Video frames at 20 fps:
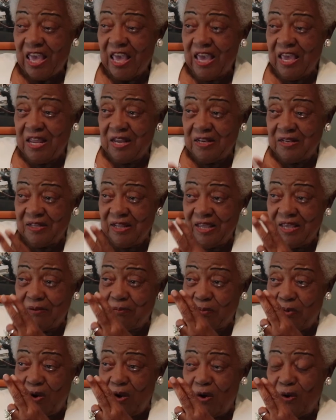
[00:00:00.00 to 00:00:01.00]
and they
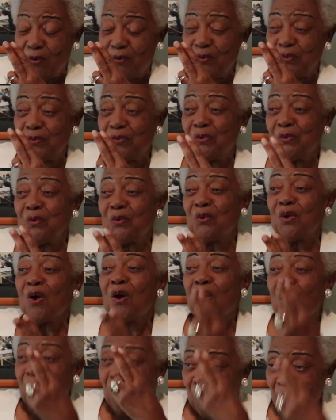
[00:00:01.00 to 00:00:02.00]
brought through
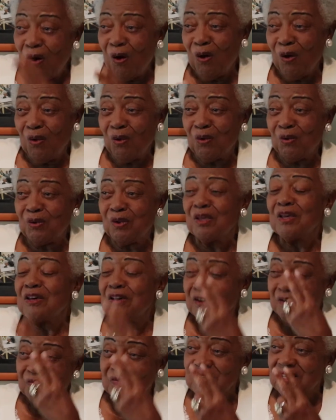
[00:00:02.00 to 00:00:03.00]
all
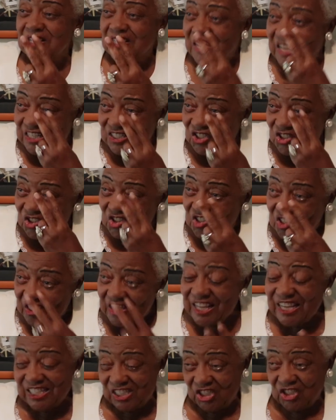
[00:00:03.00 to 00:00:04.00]
of the
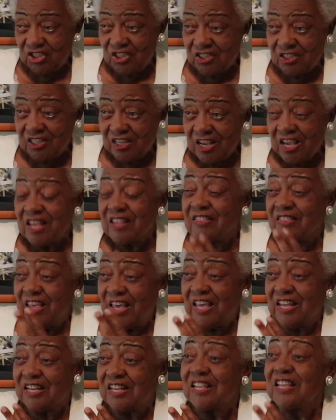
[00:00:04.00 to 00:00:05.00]
legislation
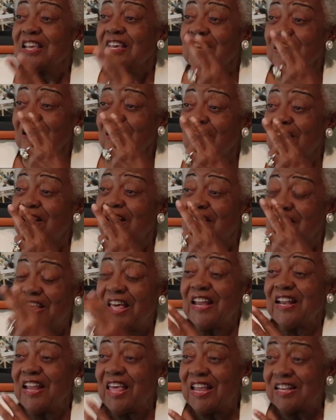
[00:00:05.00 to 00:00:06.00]
that
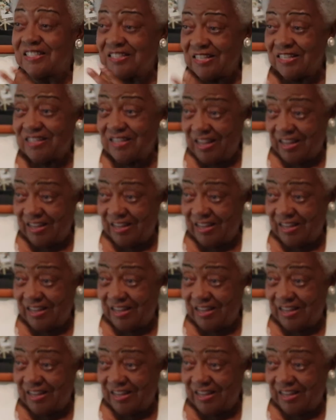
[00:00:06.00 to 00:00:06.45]
has